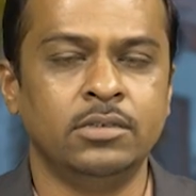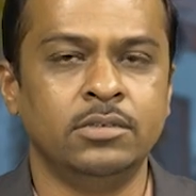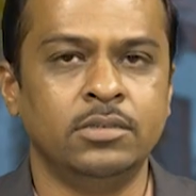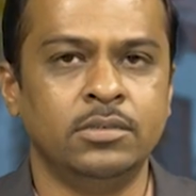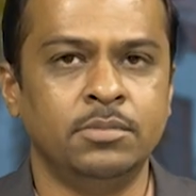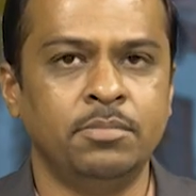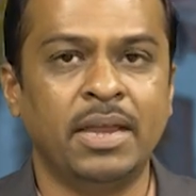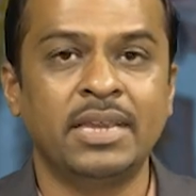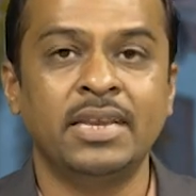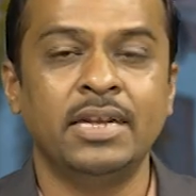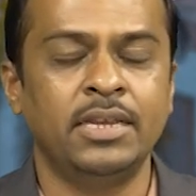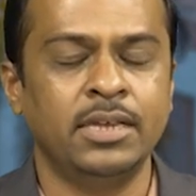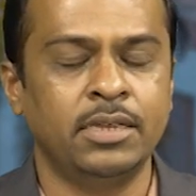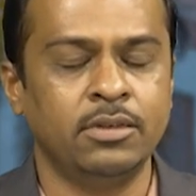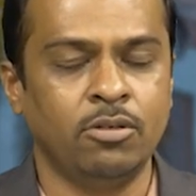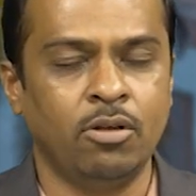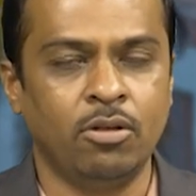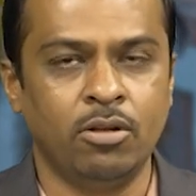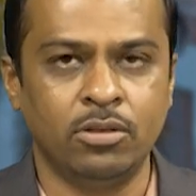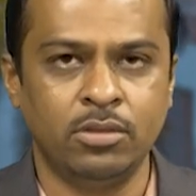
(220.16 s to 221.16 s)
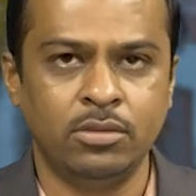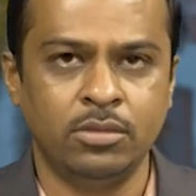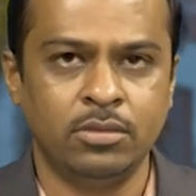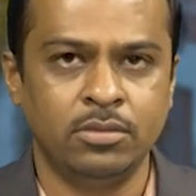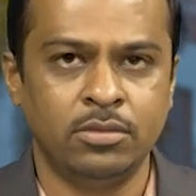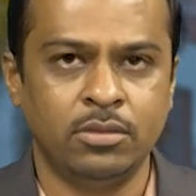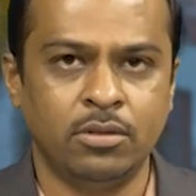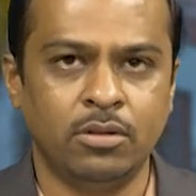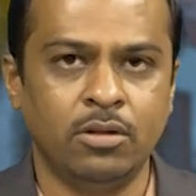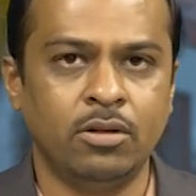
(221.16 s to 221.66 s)
magnetic north
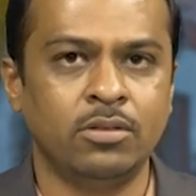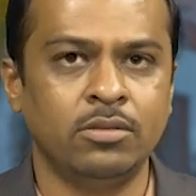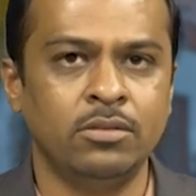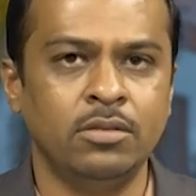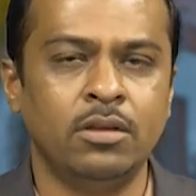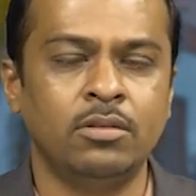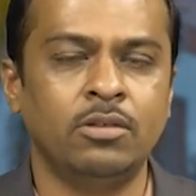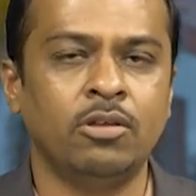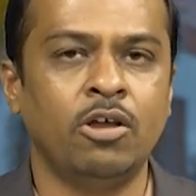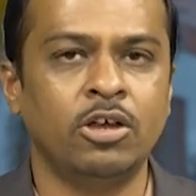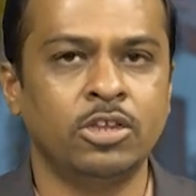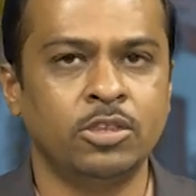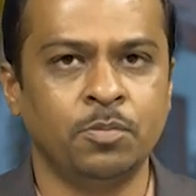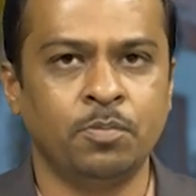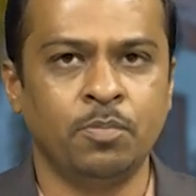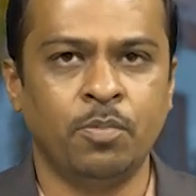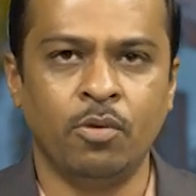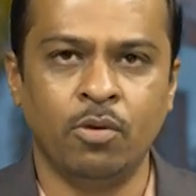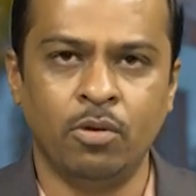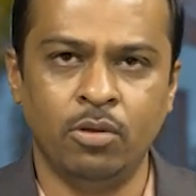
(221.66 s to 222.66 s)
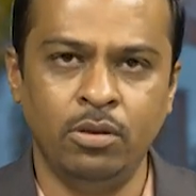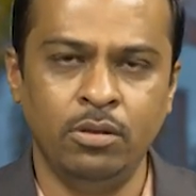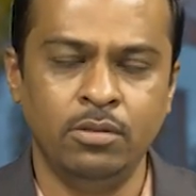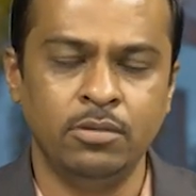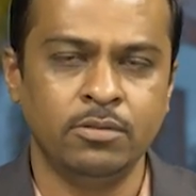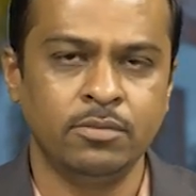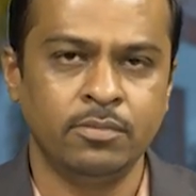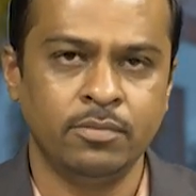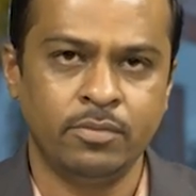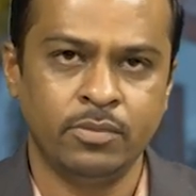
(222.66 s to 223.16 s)
or north pole,
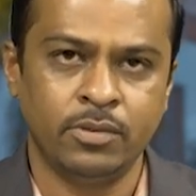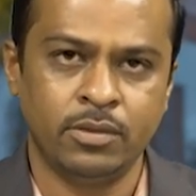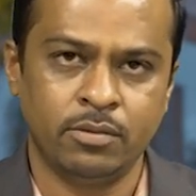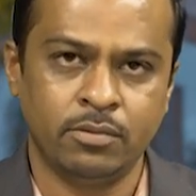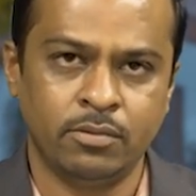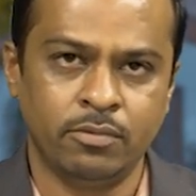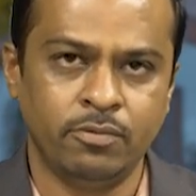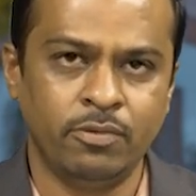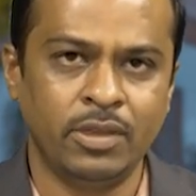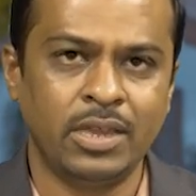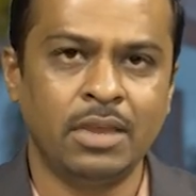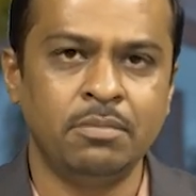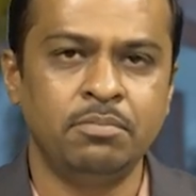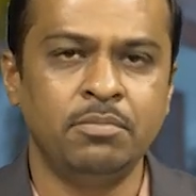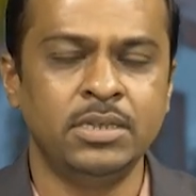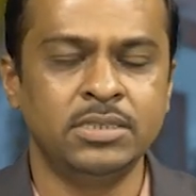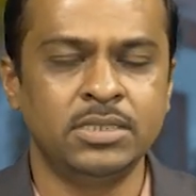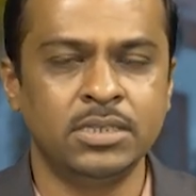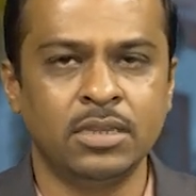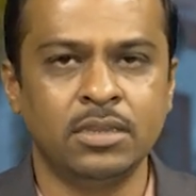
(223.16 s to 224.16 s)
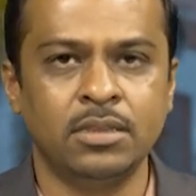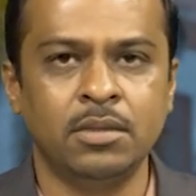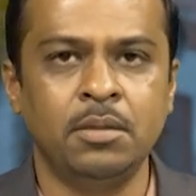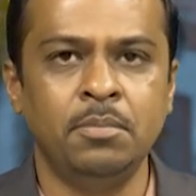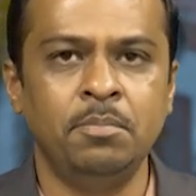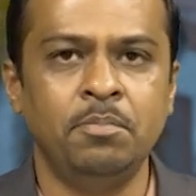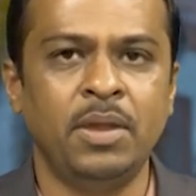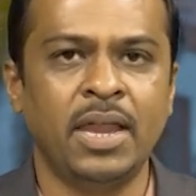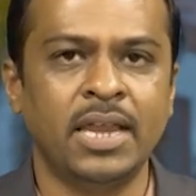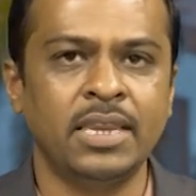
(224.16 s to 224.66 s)
we can measure
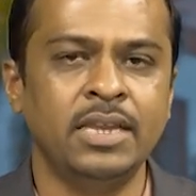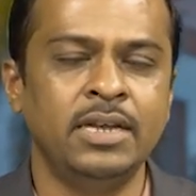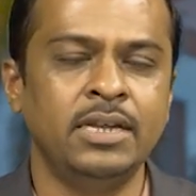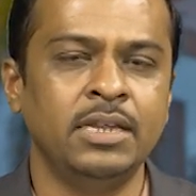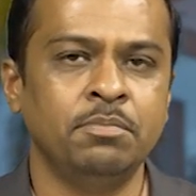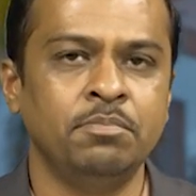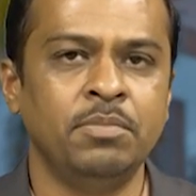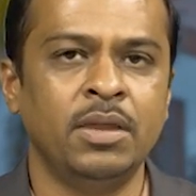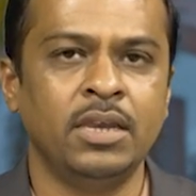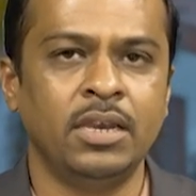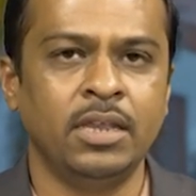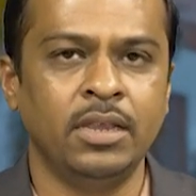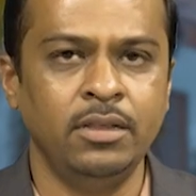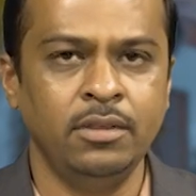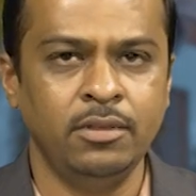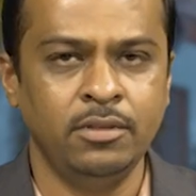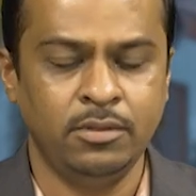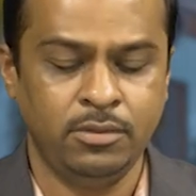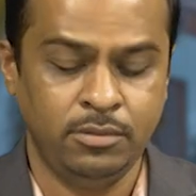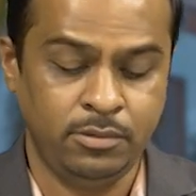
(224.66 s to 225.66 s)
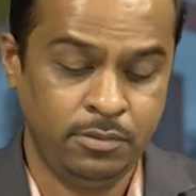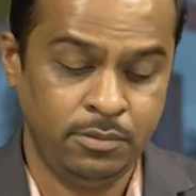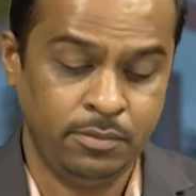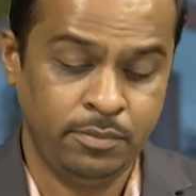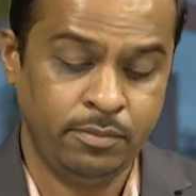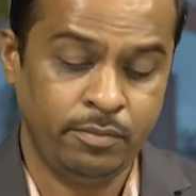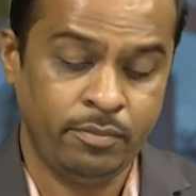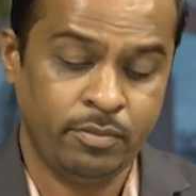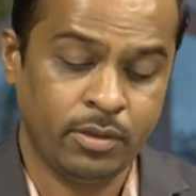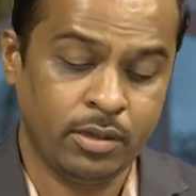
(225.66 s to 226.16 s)
the magnetic bearing
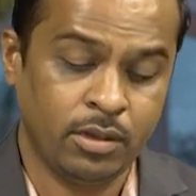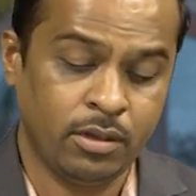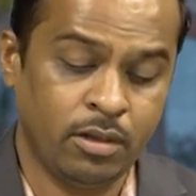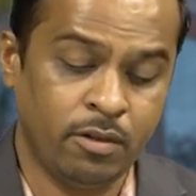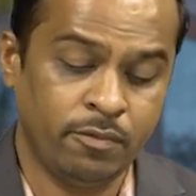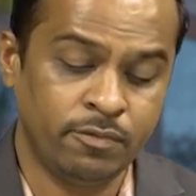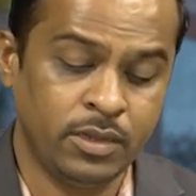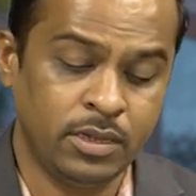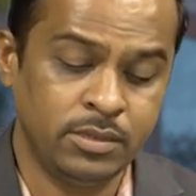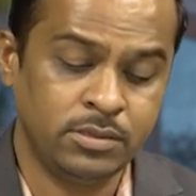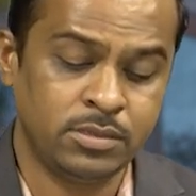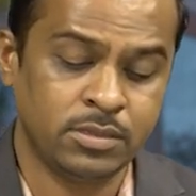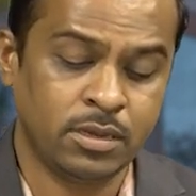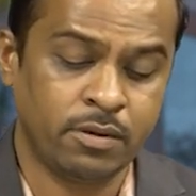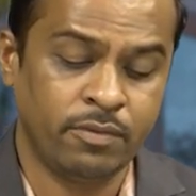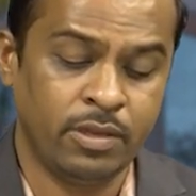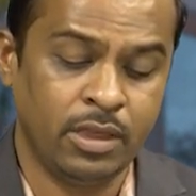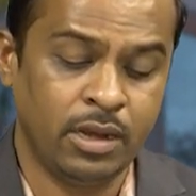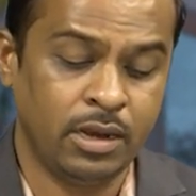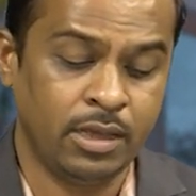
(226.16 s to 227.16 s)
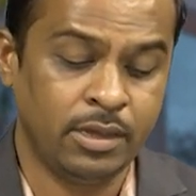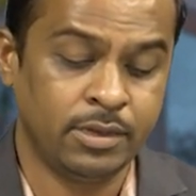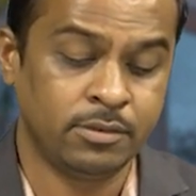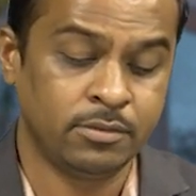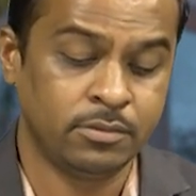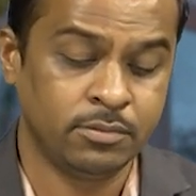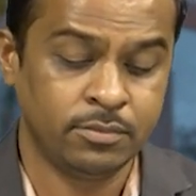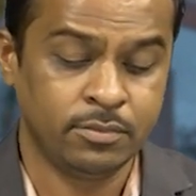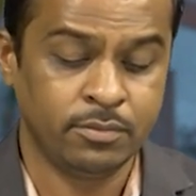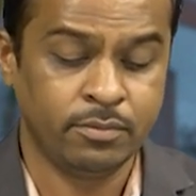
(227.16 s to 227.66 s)
of the survey
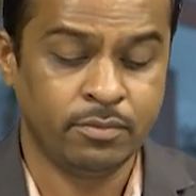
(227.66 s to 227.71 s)
line.